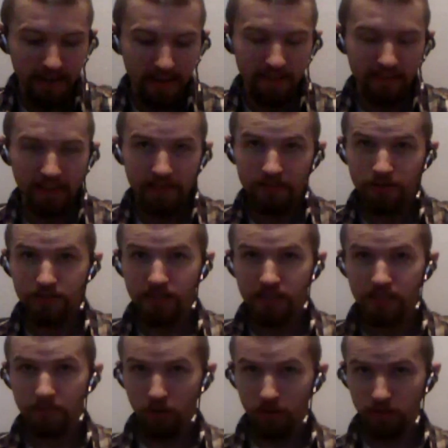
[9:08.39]
And then you see
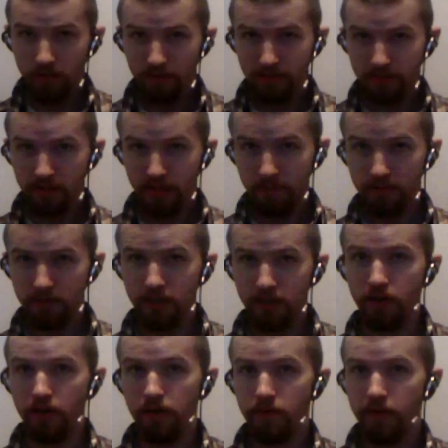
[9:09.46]
him all golded up. It's
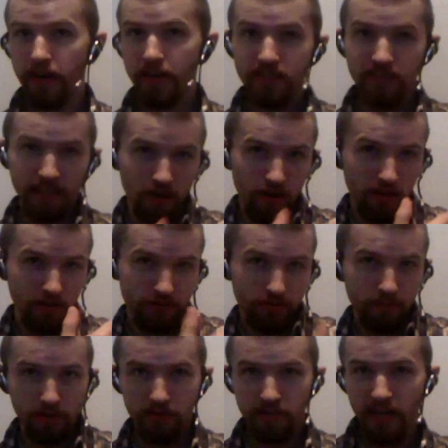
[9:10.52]
like, are you ready? He's like all
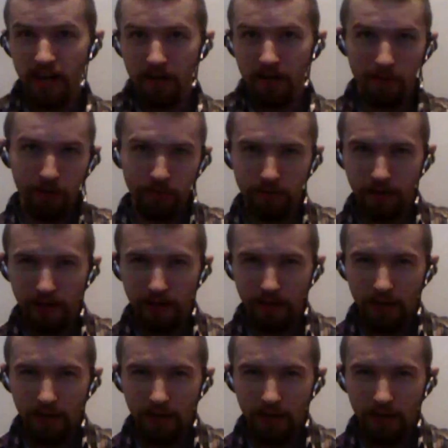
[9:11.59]
Super Saiyan mode.